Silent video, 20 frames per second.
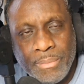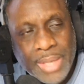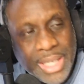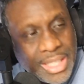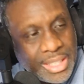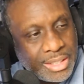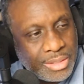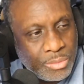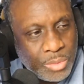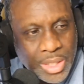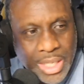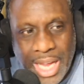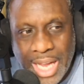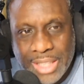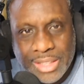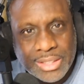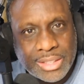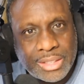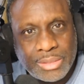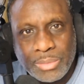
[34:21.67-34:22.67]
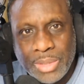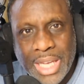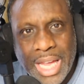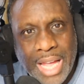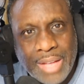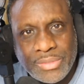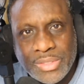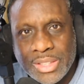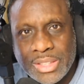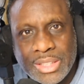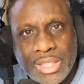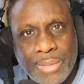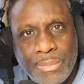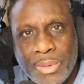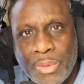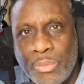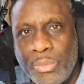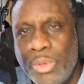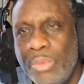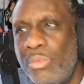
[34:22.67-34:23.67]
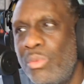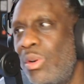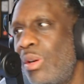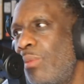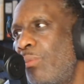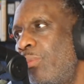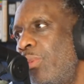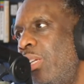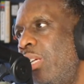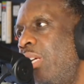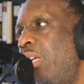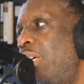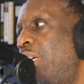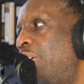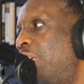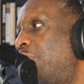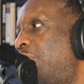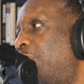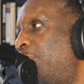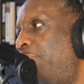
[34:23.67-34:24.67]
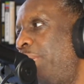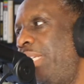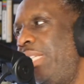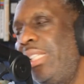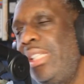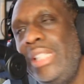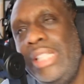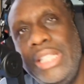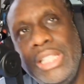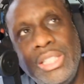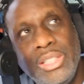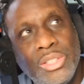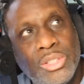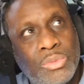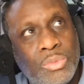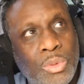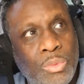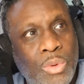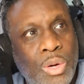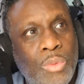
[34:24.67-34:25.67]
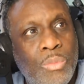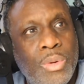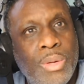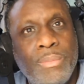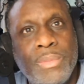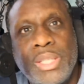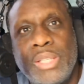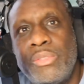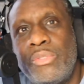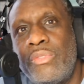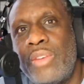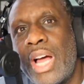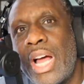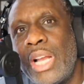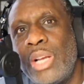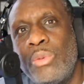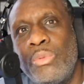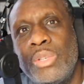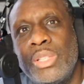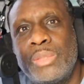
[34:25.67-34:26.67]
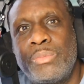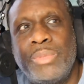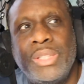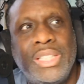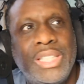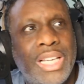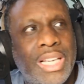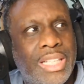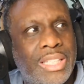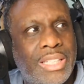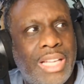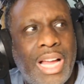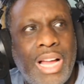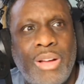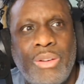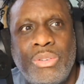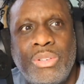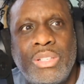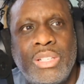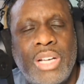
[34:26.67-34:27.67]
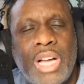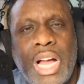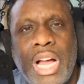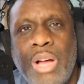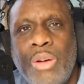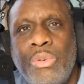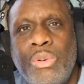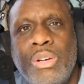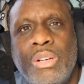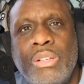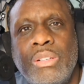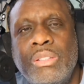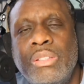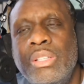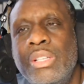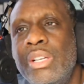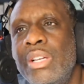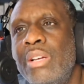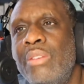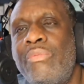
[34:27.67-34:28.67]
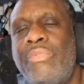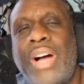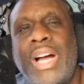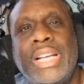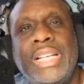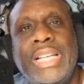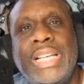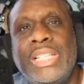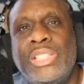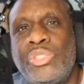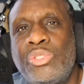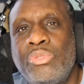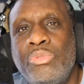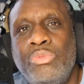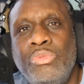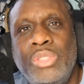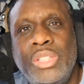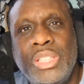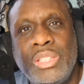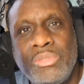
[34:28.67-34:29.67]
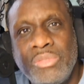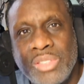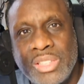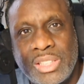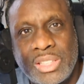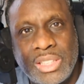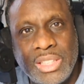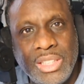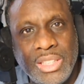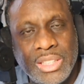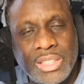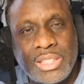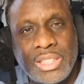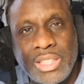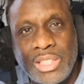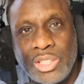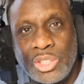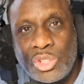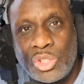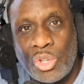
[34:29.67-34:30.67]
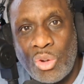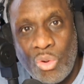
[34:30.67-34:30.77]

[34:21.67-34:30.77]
Men, we have to step up. We want to be leaders. We want women to follow us, but yet our financial literacy is in the